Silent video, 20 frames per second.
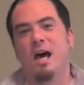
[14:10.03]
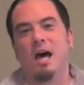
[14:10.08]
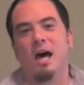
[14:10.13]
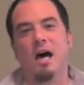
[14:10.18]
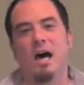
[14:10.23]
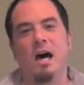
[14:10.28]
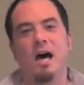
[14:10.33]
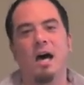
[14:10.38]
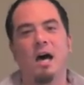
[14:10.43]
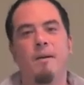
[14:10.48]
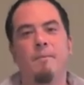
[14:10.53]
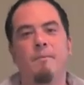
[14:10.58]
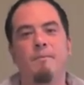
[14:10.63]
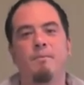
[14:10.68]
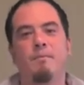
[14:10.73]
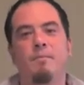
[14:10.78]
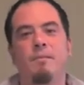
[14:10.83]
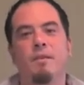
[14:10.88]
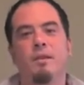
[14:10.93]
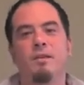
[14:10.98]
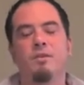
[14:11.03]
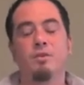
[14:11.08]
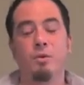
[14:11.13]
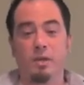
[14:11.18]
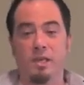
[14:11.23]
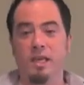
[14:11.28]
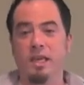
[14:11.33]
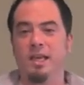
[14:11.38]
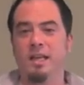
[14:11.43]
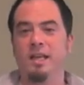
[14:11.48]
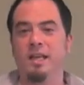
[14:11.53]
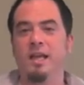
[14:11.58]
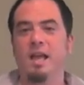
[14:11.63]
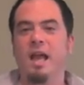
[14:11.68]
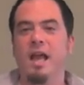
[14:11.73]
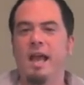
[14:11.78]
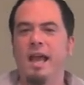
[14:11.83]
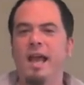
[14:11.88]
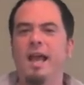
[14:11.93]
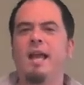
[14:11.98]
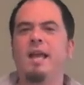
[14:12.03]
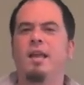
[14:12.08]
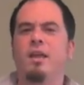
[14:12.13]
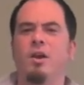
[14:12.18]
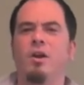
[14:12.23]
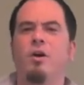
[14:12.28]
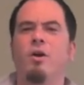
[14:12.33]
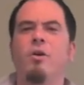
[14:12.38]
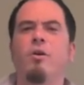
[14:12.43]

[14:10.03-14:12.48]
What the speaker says: to a kid, hey,